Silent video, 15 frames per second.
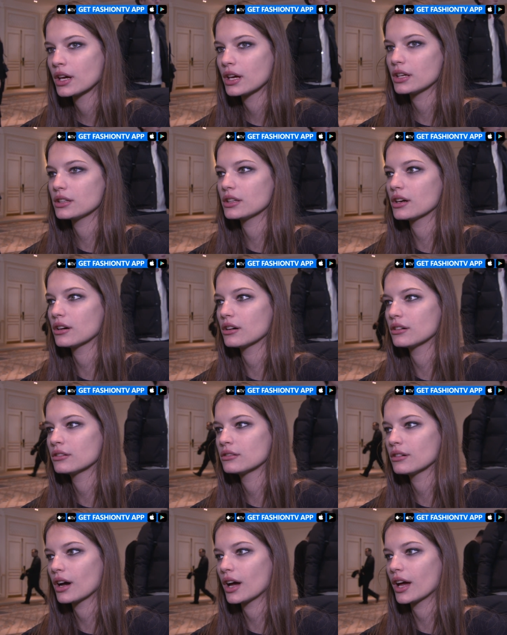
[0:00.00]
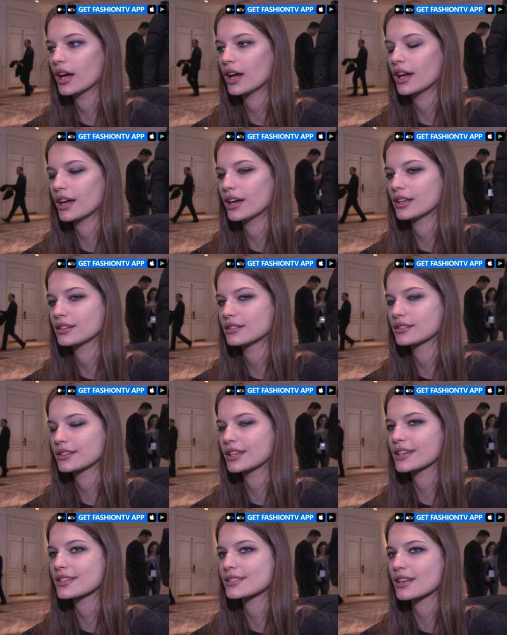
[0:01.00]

you know, and the thing is,